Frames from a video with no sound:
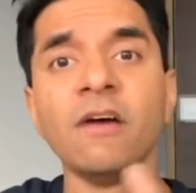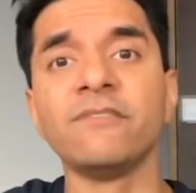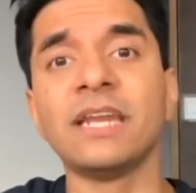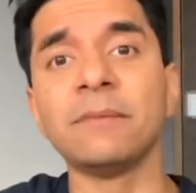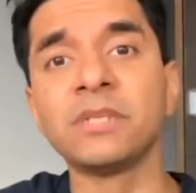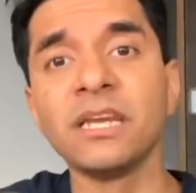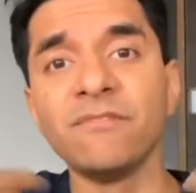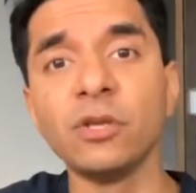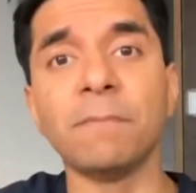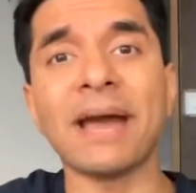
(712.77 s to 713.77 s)
for them to
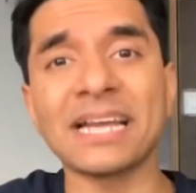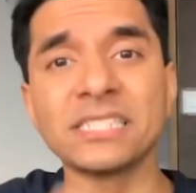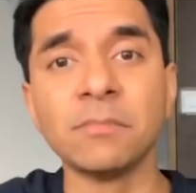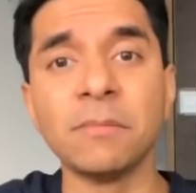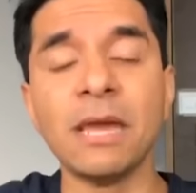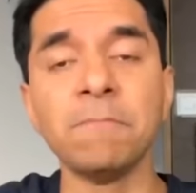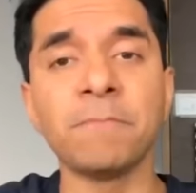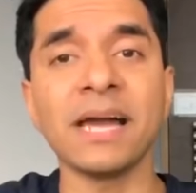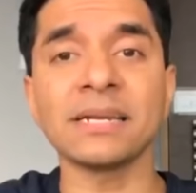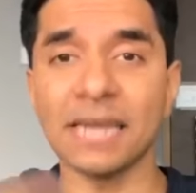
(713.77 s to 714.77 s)
give you the maximum
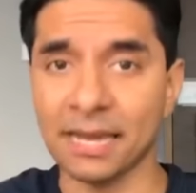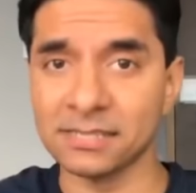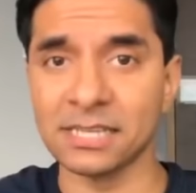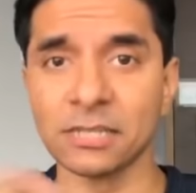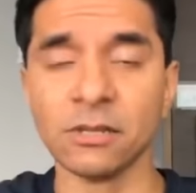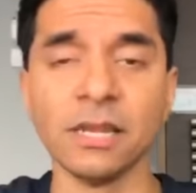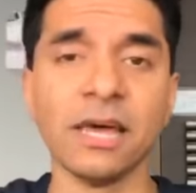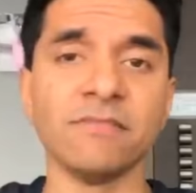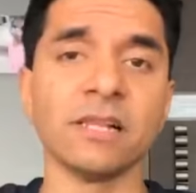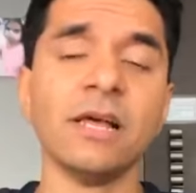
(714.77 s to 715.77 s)
impact at a cellular
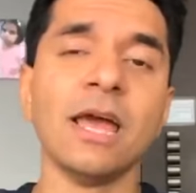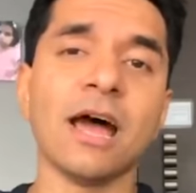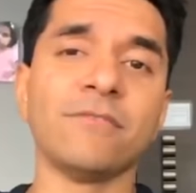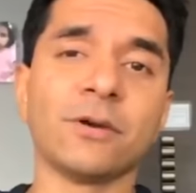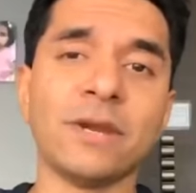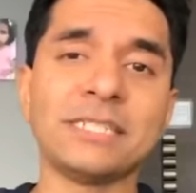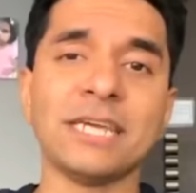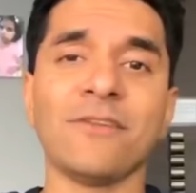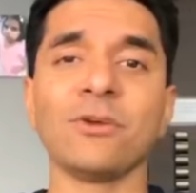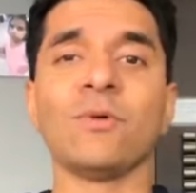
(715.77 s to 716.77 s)
level. Have a great
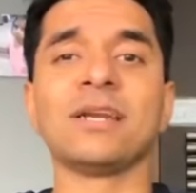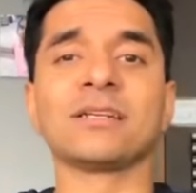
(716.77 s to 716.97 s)
day, everyone.